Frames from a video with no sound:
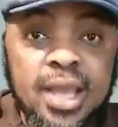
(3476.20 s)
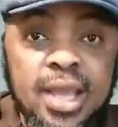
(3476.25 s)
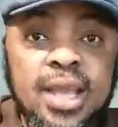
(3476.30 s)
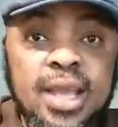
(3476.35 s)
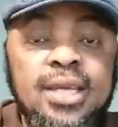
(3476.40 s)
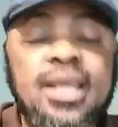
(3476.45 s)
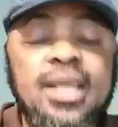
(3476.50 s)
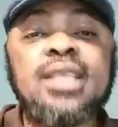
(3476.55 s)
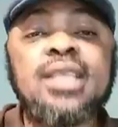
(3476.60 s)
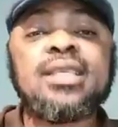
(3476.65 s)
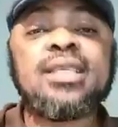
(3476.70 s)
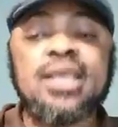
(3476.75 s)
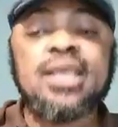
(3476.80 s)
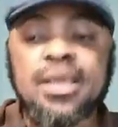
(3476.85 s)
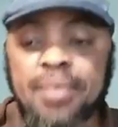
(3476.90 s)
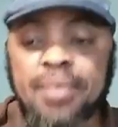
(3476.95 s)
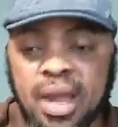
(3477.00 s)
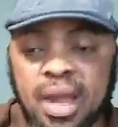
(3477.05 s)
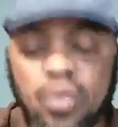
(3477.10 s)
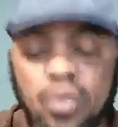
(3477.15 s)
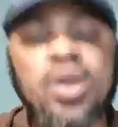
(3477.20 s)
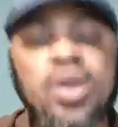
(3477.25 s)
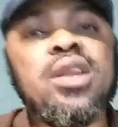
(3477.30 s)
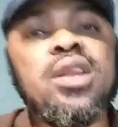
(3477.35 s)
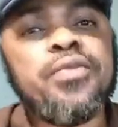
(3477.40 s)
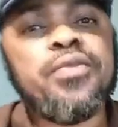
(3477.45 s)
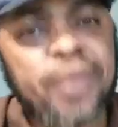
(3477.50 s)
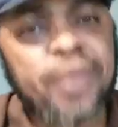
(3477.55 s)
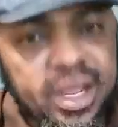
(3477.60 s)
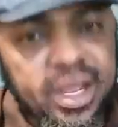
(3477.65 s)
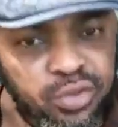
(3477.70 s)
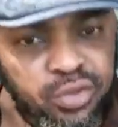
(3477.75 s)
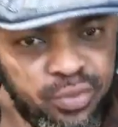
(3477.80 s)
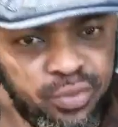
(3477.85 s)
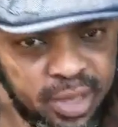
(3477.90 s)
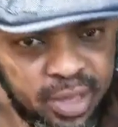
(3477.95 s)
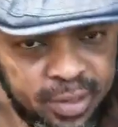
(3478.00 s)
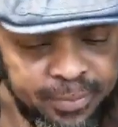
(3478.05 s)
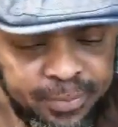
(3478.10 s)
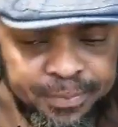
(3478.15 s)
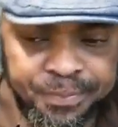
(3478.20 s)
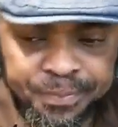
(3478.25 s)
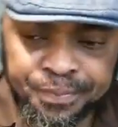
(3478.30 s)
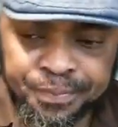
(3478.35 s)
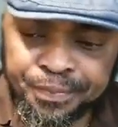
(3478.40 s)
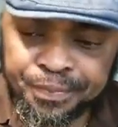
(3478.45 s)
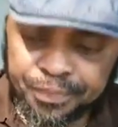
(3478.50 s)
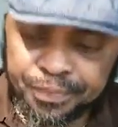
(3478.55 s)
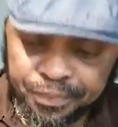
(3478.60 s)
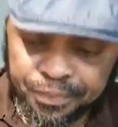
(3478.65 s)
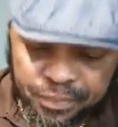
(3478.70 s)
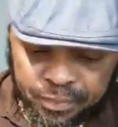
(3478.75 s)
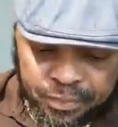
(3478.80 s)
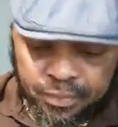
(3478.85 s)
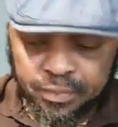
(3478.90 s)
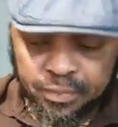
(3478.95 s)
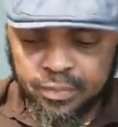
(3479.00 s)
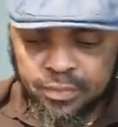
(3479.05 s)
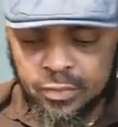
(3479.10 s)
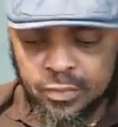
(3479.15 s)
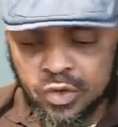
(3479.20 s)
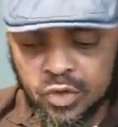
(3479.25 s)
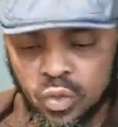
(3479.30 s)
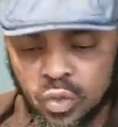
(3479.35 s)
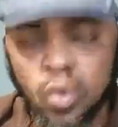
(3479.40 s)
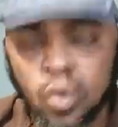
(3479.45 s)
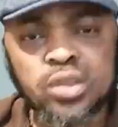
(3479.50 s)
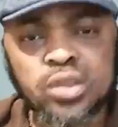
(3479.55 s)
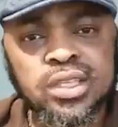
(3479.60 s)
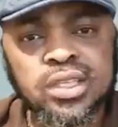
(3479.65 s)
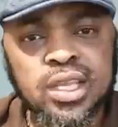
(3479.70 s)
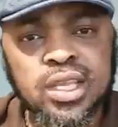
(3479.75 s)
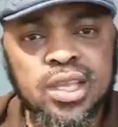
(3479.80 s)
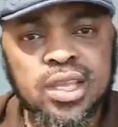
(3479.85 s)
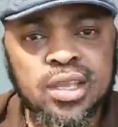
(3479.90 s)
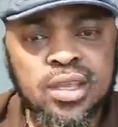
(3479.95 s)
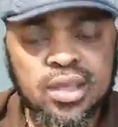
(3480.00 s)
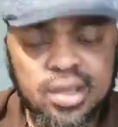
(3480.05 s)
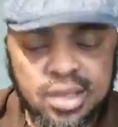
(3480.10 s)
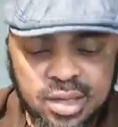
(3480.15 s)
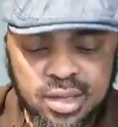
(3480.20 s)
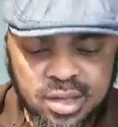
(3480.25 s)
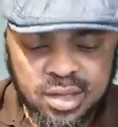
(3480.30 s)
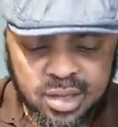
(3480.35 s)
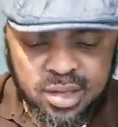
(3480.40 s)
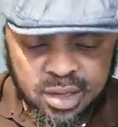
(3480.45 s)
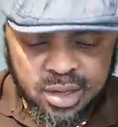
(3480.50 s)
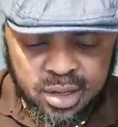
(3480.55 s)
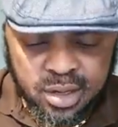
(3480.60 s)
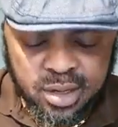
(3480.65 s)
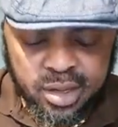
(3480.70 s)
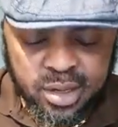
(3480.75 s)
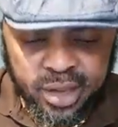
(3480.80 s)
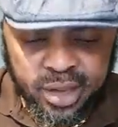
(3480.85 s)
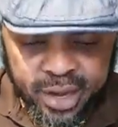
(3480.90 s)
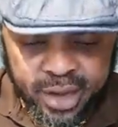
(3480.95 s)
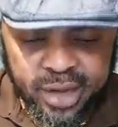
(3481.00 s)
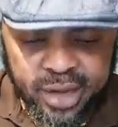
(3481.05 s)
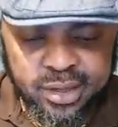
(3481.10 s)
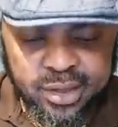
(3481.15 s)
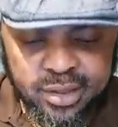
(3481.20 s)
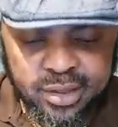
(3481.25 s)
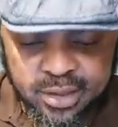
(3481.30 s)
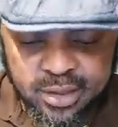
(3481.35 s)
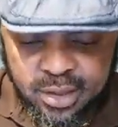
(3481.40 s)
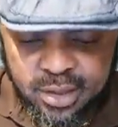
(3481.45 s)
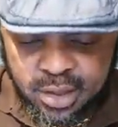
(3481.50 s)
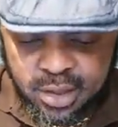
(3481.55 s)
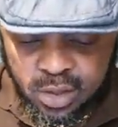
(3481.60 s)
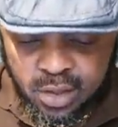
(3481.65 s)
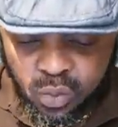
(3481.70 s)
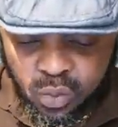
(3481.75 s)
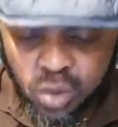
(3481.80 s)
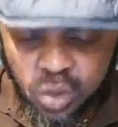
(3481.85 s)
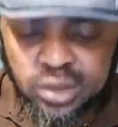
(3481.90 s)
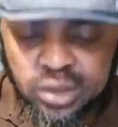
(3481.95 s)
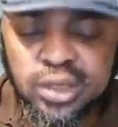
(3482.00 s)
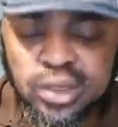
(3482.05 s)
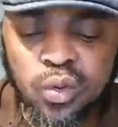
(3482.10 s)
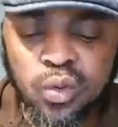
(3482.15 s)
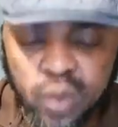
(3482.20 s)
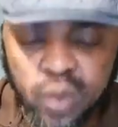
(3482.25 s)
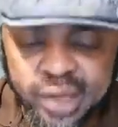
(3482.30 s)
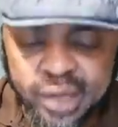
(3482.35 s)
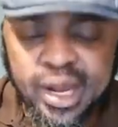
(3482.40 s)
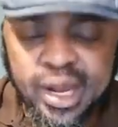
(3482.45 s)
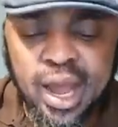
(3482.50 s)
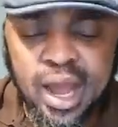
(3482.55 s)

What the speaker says: This Emmanuel Ifeajuna was the head, was the one that